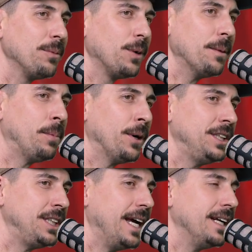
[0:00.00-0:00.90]
We
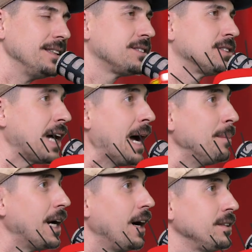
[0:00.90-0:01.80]
appreciate it.
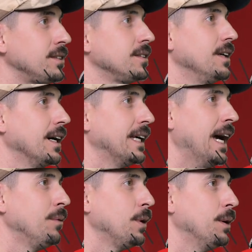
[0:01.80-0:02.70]
Simon Ice,
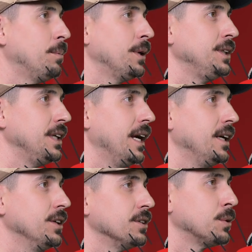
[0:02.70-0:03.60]
again, we
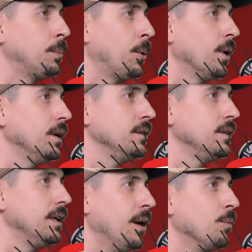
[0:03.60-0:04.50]
appreciate your support,
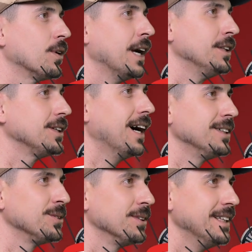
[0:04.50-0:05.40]
and we'll catch you
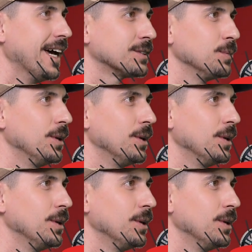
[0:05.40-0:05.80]
guys on the next one.